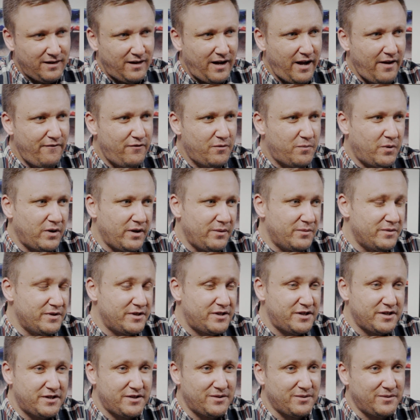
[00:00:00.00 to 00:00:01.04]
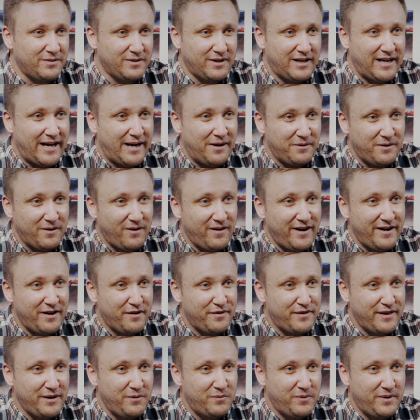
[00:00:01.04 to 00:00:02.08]
Everybody was just on cloud nine.
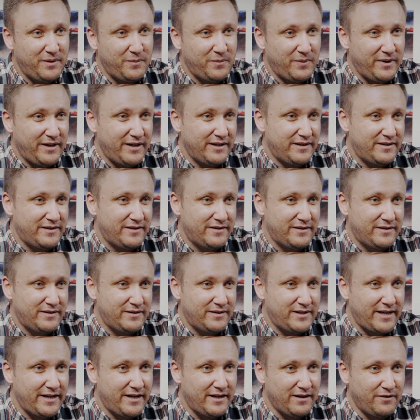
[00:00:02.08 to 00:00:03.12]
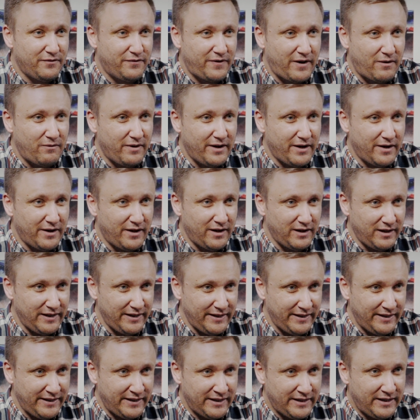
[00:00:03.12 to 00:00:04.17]
I think we had taken a very
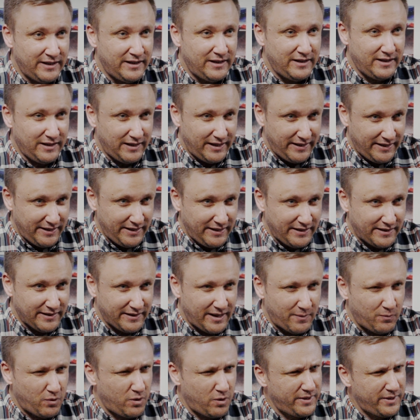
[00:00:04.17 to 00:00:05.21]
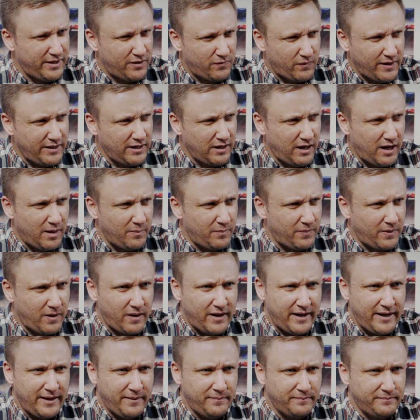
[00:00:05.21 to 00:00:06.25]
early lead, and then 3-0 up
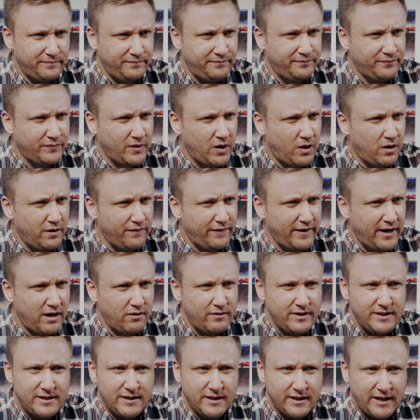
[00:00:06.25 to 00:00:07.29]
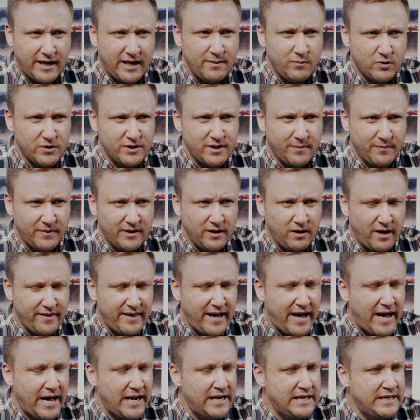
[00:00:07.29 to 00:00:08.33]
by half an hour into the game or something like
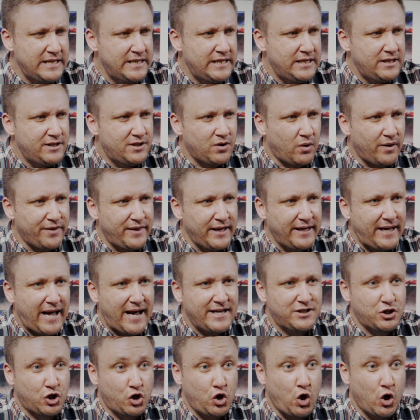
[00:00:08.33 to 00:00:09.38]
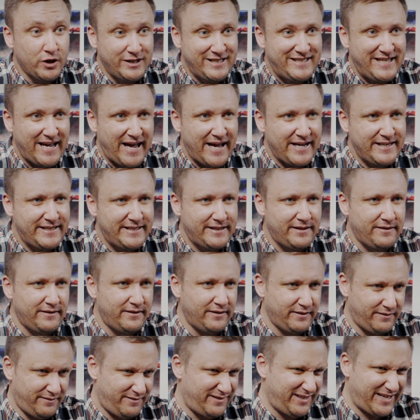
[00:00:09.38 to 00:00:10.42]
that? So I think as a contest,
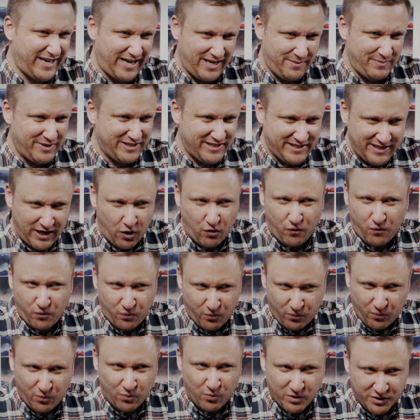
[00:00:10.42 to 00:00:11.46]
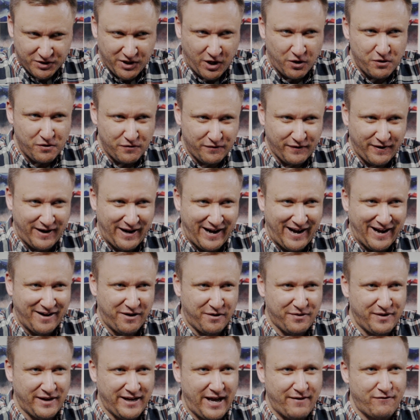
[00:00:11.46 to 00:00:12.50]
the game itself was over, and
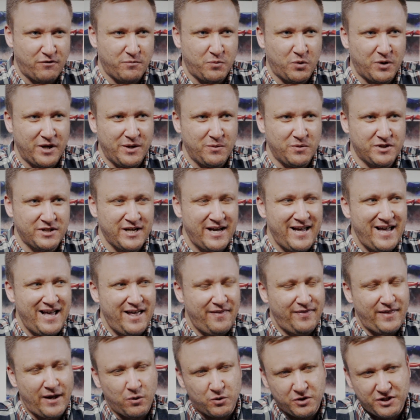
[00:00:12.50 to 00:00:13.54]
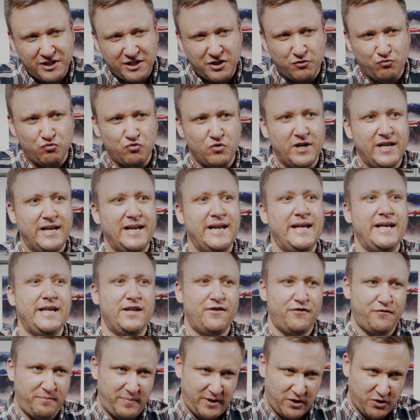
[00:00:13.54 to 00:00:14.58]
I think there was this
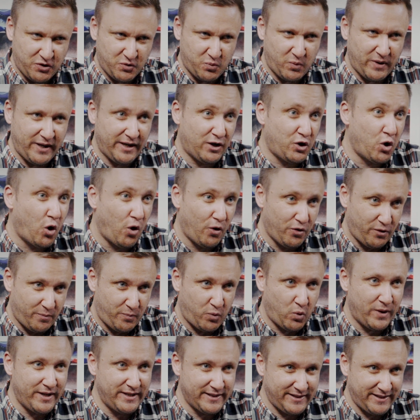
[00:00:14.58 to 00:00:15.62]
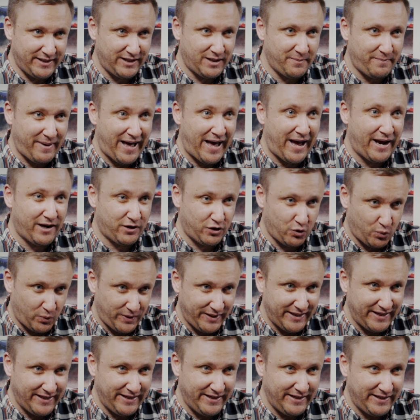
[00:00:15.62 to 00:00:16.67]
relief because we had got the points in the bag that
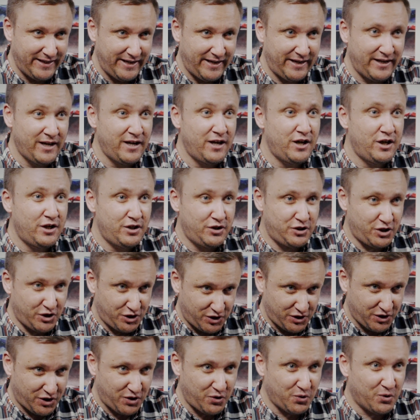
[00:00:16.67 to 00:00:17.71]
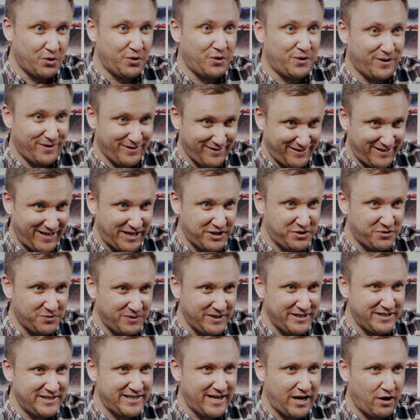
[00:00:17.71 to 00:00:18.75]
we needed to secure
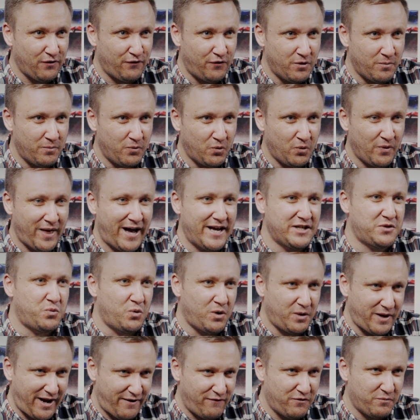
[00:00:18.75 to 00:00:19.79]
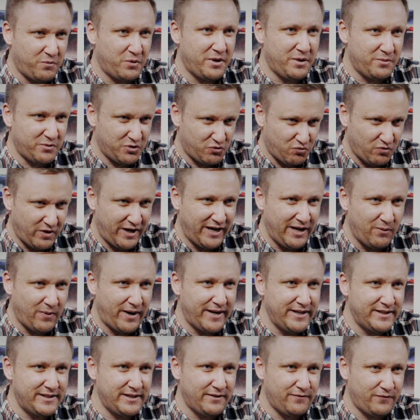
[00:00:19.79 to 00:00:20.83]
National League South football. That's what everybody was really
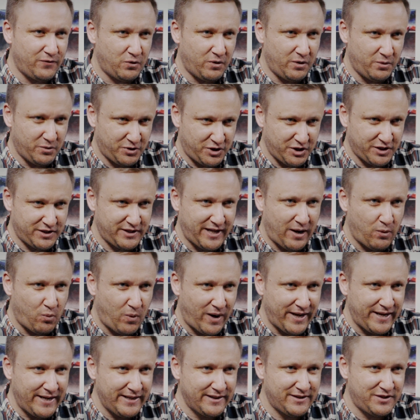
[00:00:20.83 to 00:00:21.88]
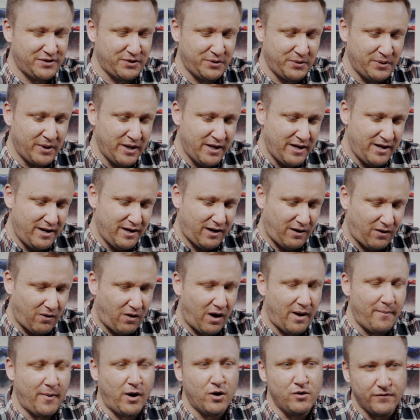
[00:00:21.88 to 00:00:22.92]
waiting for. It was just that wait to
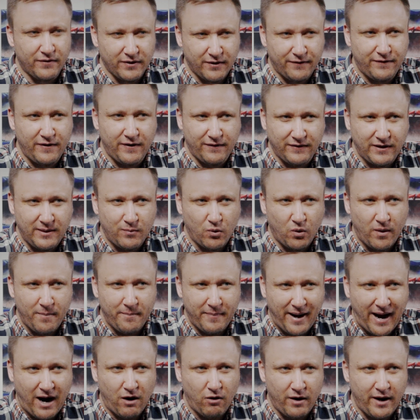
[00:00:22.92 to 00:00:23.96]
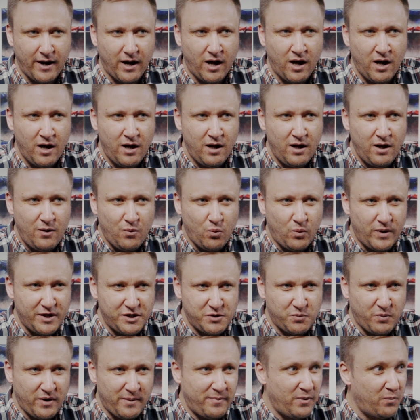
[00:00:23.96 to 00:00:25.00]
climb over the 50-point barrier,
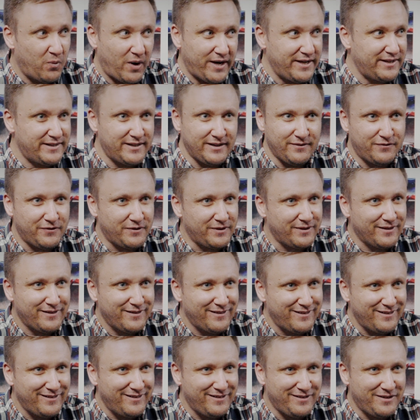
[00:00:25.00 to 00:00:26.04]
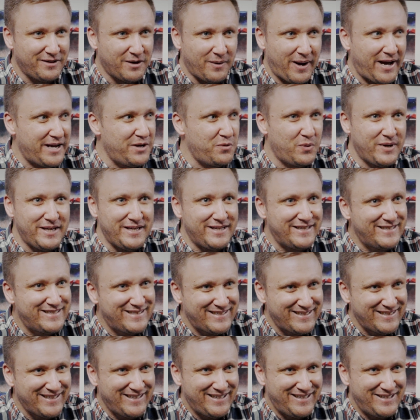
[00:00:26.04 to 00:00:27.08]
which we've been waiting for 8
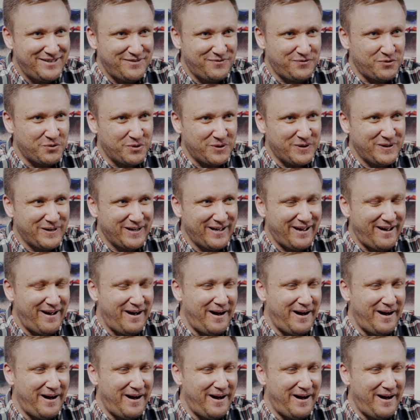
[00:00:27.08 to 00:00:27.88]
weeks for.